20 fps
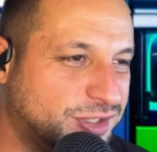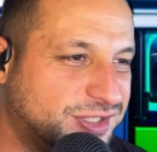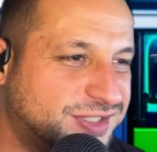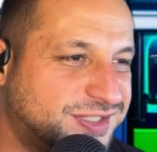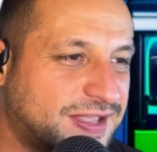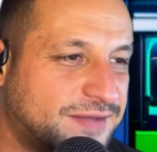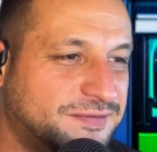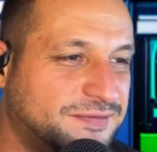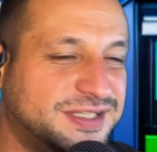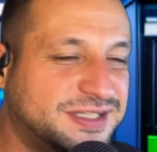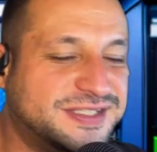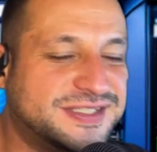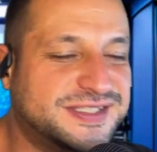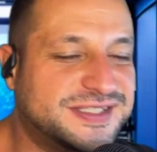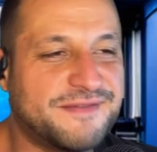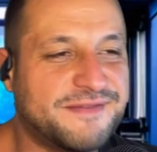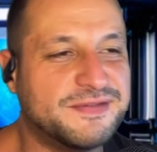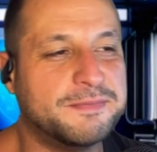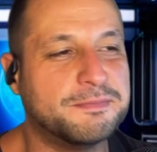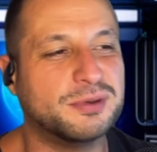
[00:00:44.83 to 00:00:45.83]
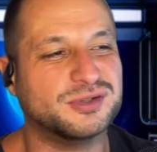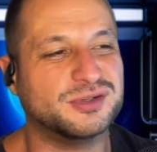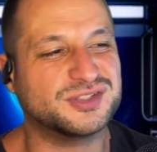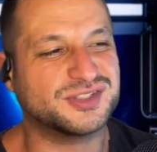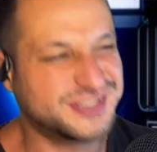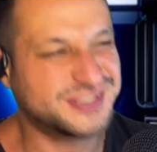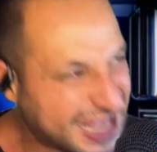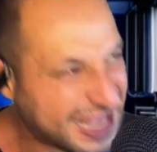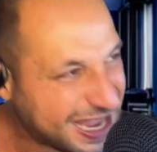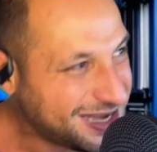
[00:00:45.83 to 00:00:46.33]

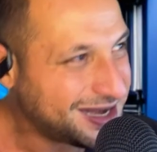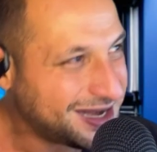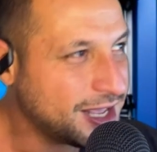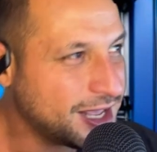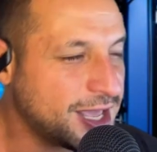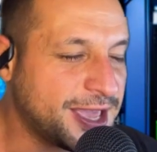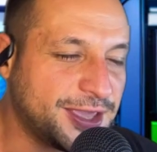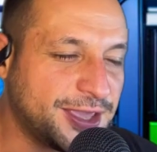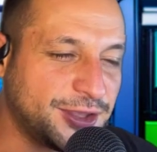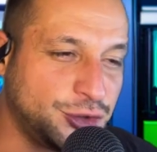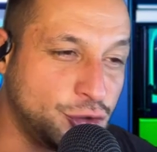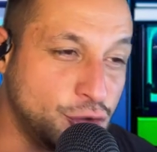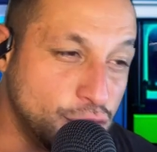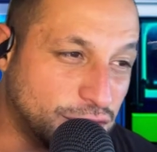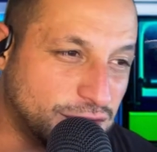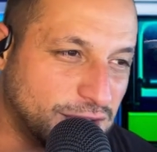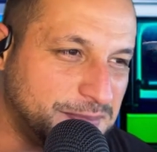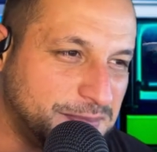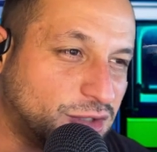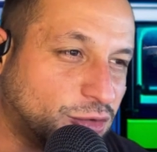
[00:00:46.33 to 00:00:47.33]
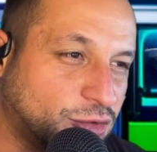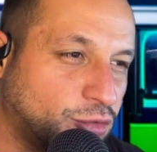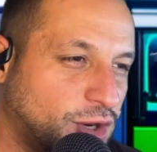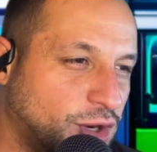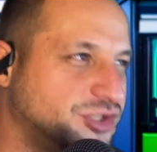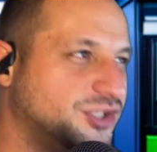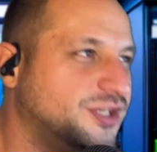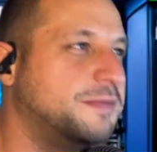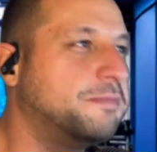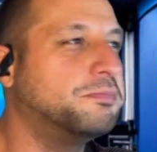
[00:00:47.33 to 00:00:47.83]
377%. You could be
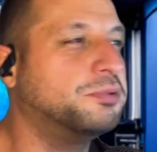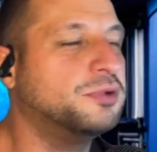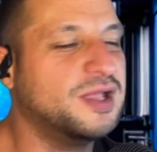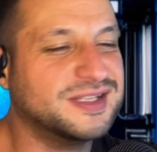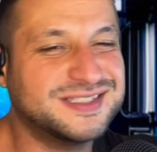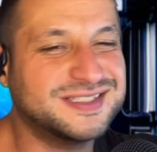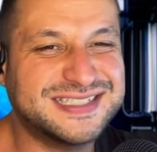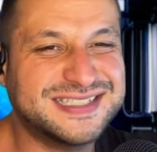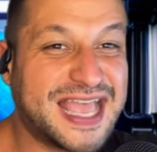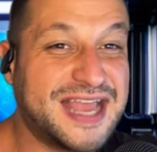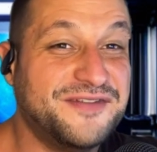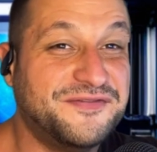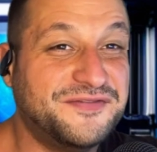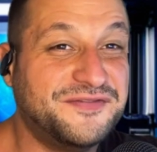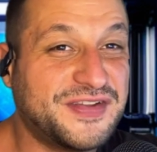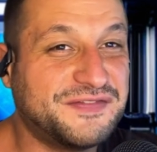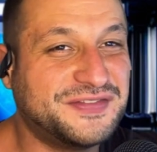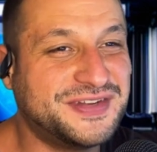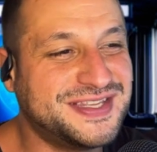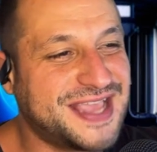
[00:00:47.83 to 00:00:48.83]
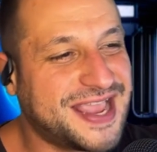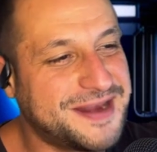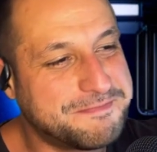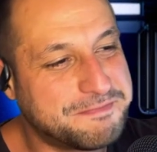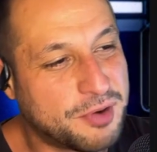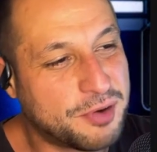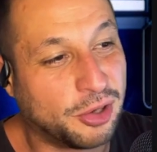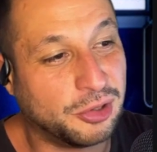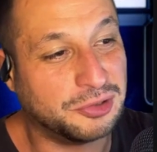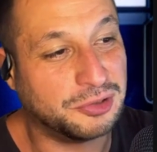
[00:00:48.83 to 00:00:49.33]
crushing plus
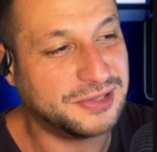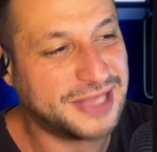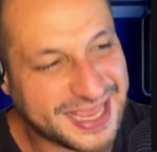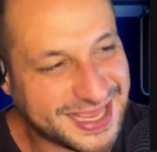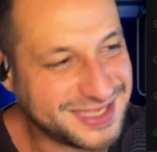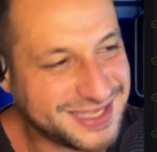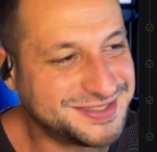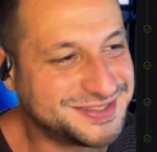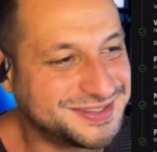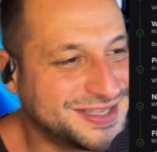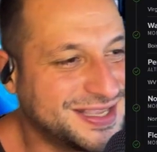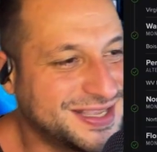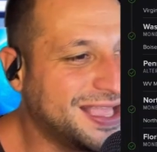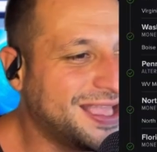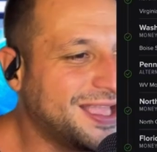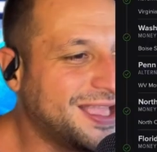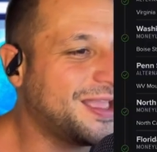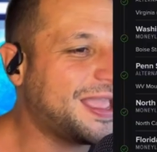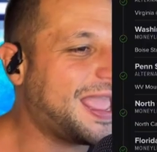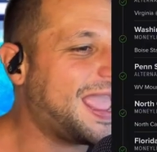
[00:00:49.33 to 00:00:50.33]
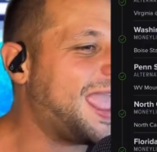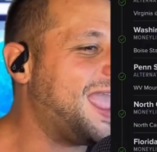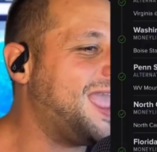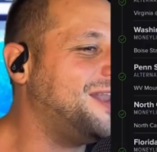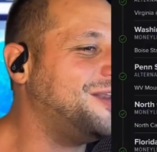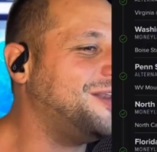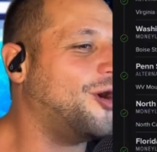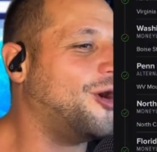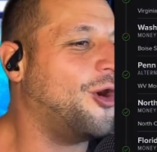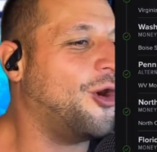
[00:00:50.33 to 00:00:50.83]
1058 parlays,
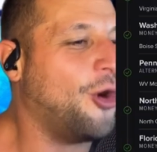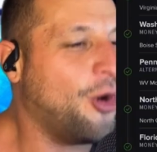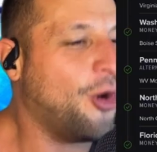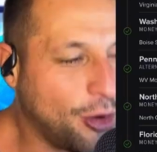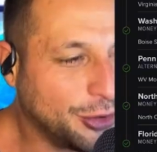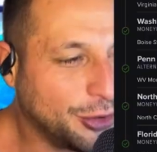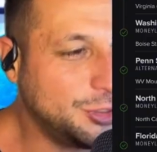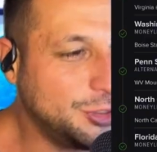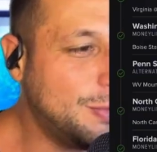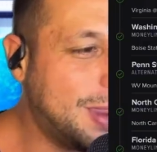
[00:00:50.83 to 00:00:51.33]
and all